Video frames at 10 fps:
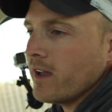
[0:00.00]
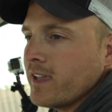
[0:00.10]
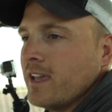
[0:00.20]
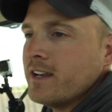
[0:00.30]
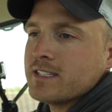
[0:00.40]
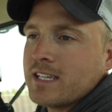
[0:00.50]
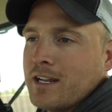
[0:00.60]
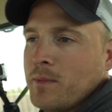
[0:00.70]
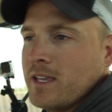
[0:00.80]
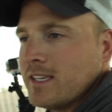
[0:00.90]
again, it's going
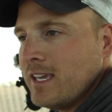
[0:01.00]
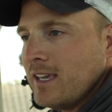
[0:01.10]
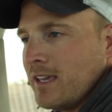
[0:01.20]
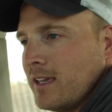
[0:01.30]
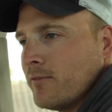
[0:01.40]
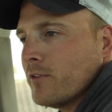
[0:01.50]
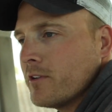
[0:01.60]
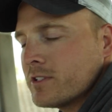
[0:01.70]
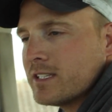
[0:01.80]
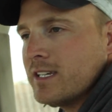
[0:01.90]
to be key for
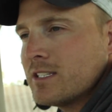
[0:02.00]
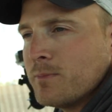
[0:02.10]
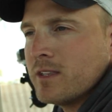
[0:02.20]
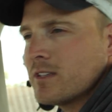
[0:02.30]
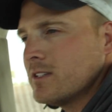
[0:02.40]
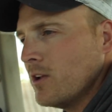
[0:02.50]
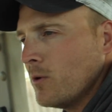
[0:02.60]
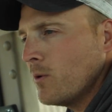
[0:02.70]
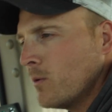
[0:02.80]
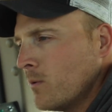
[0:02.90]
your seedsmen to
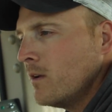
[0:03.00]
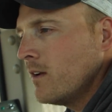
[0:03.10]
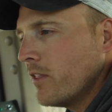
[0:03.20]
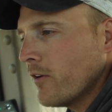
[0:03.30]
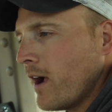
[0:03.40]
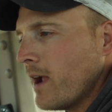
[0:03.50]
know their